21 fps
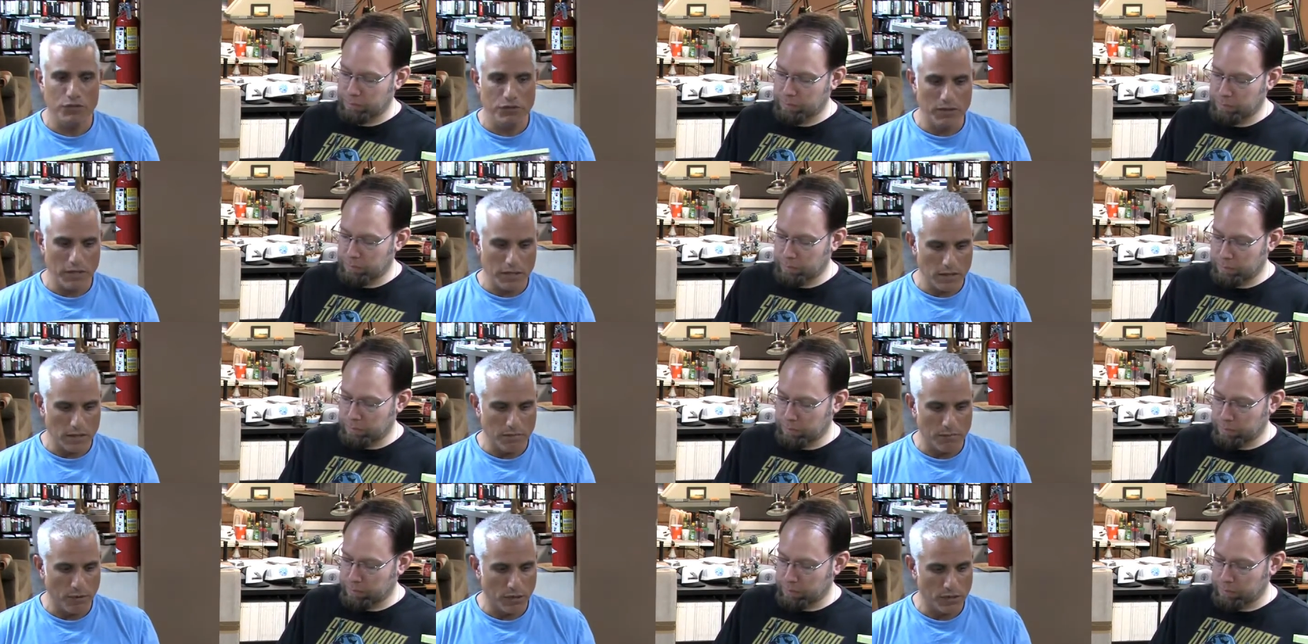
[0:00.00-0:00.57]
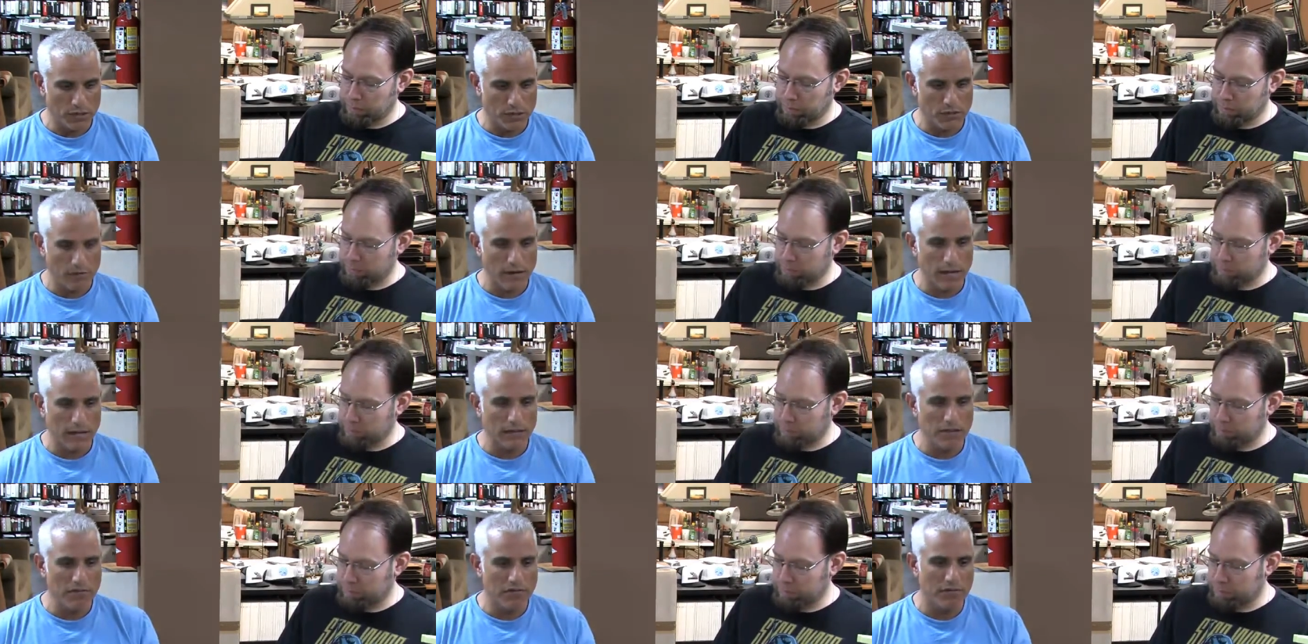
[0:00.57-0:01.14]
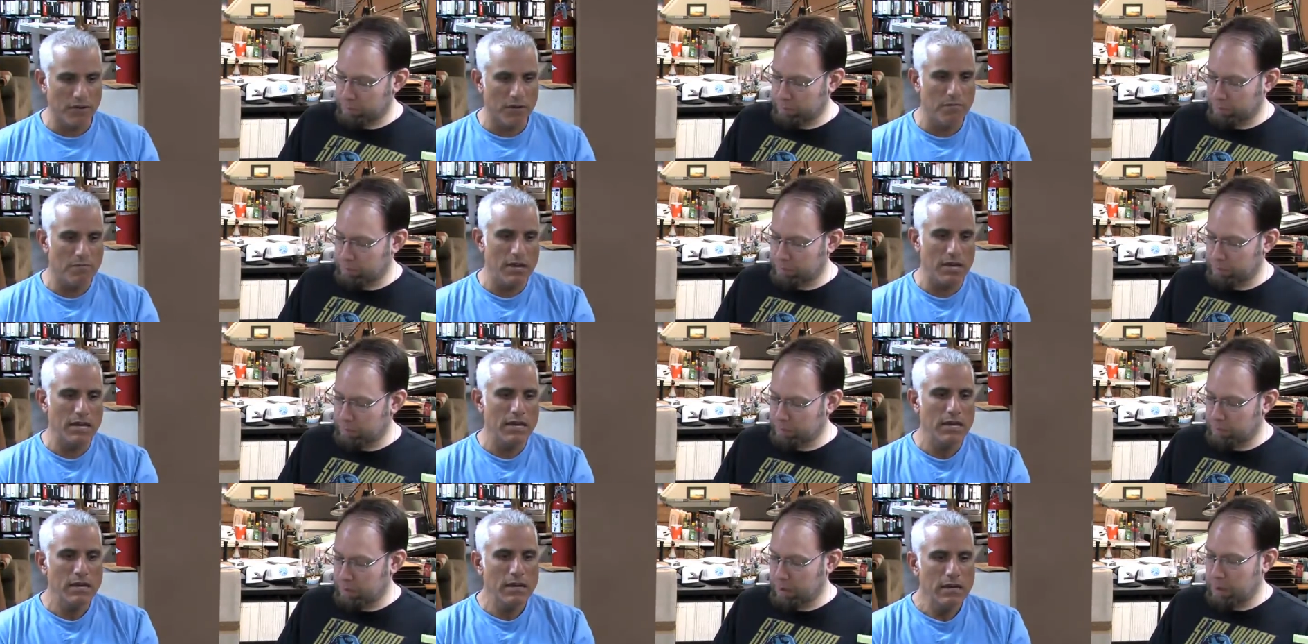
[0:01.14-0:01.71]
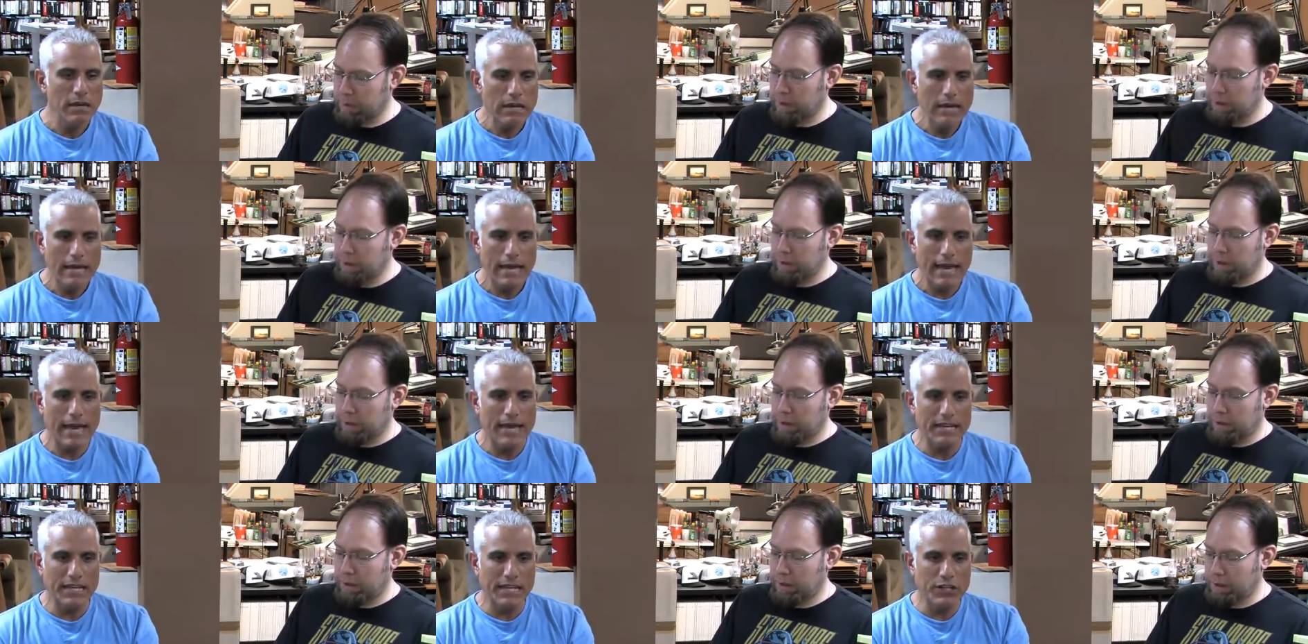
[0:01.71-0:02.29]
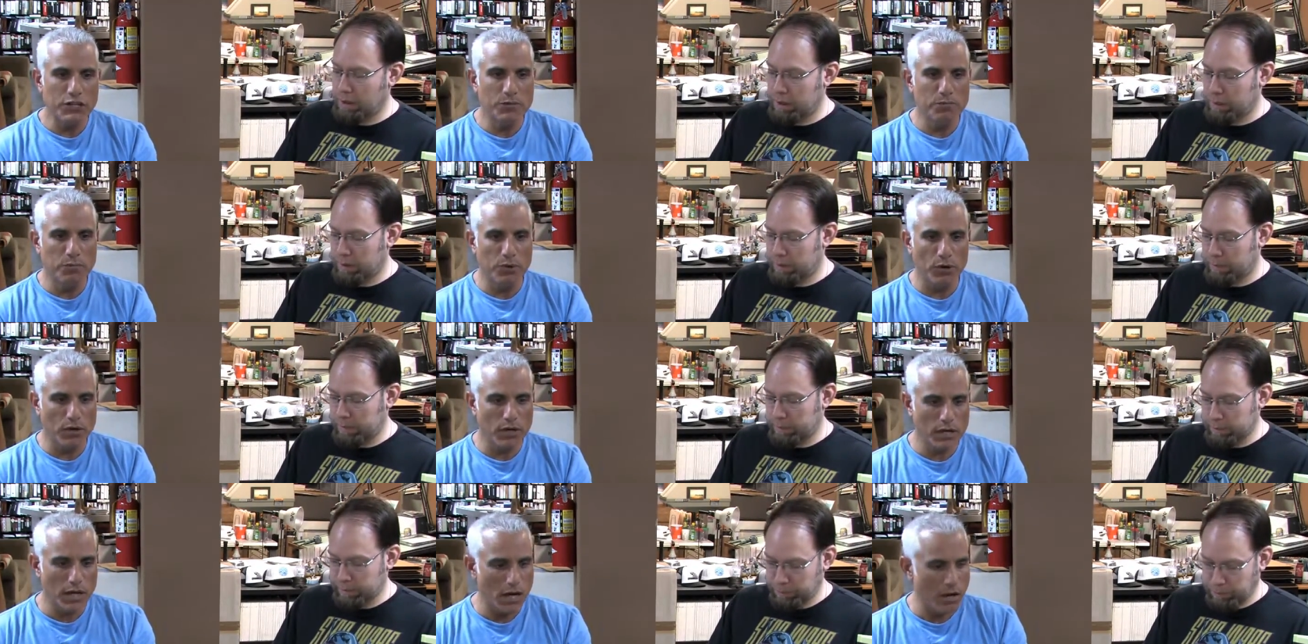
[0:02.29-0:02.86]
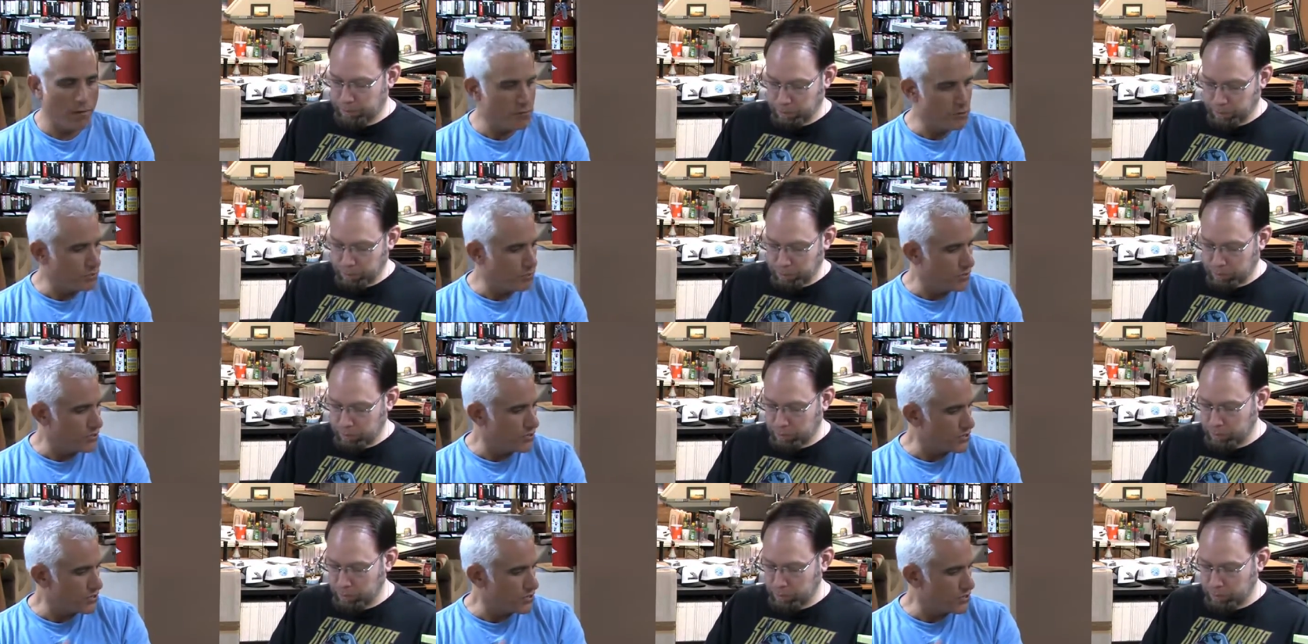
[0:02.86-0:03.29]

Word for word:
Speaker 1: You get the books directly from me, and each book comes with a